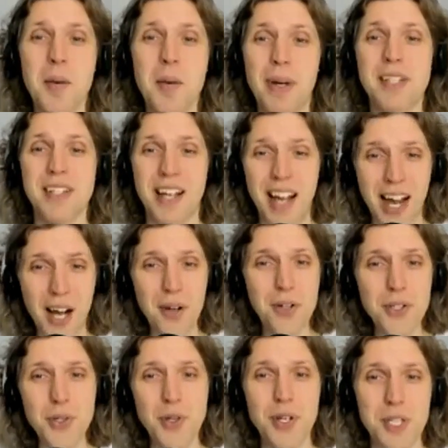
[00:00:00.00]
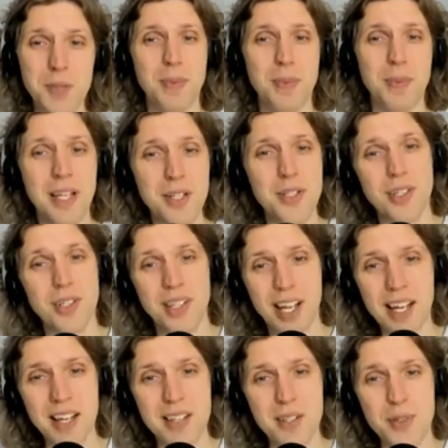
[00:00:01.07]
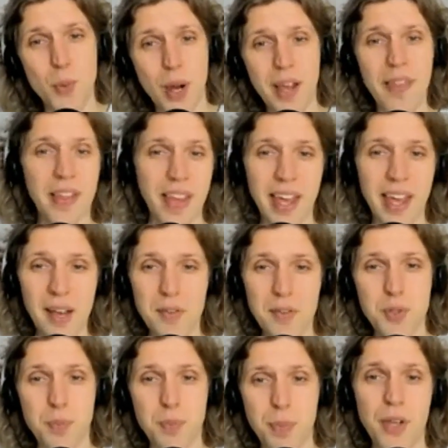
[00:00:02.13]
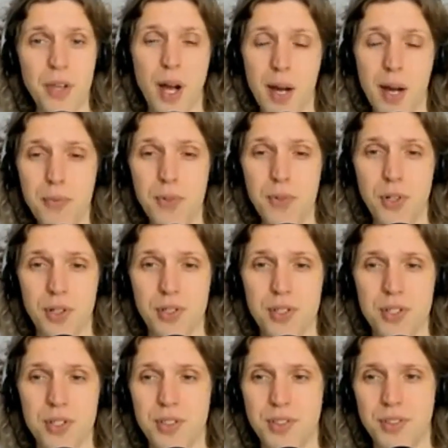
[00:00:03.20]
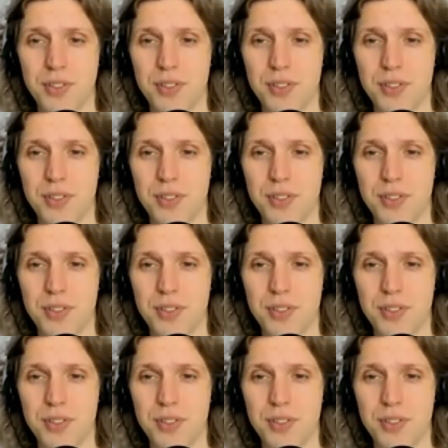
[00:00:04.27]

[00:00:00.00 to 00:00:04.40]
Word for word: but how do you explain to clients why they have to pay you upfront